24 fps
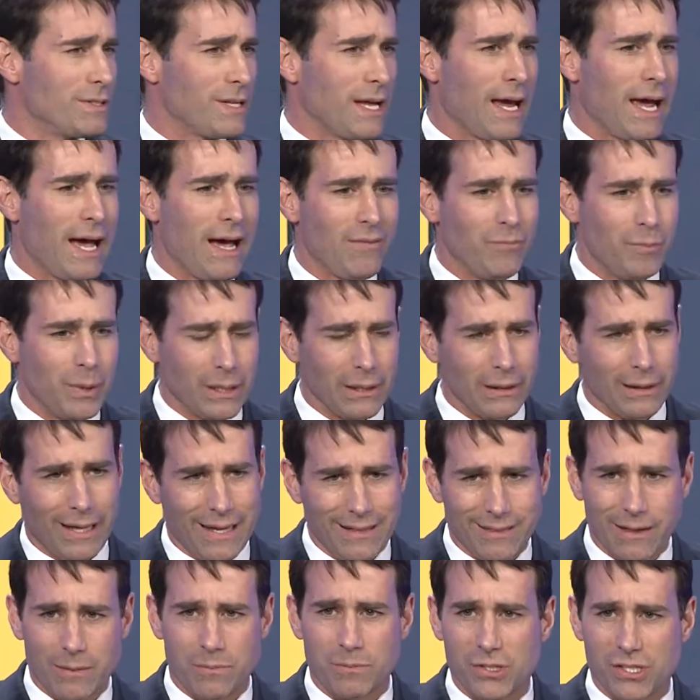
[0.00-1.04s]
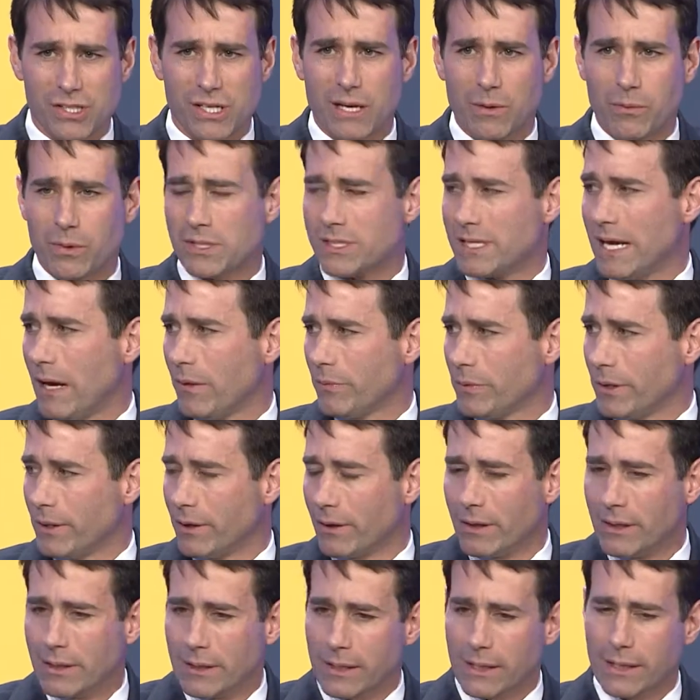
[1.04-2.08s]
they have, but let them see what's out
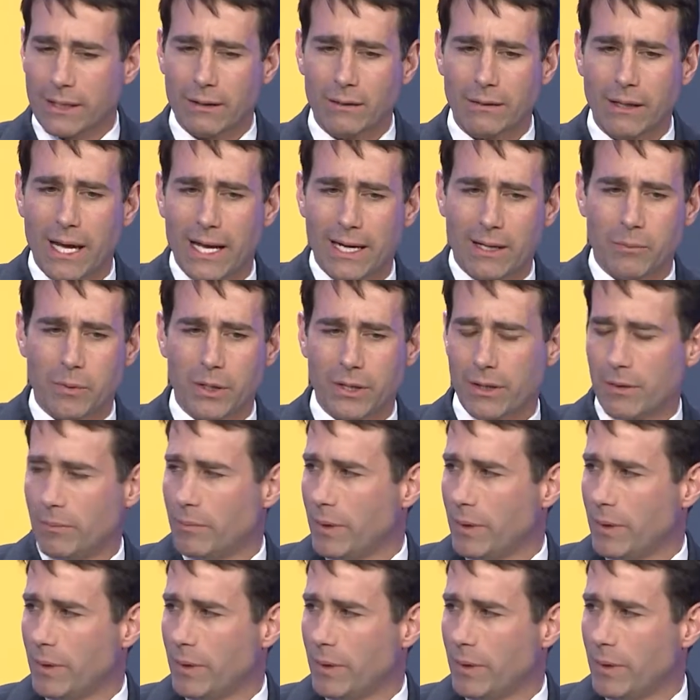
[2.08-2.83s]
there and align them with their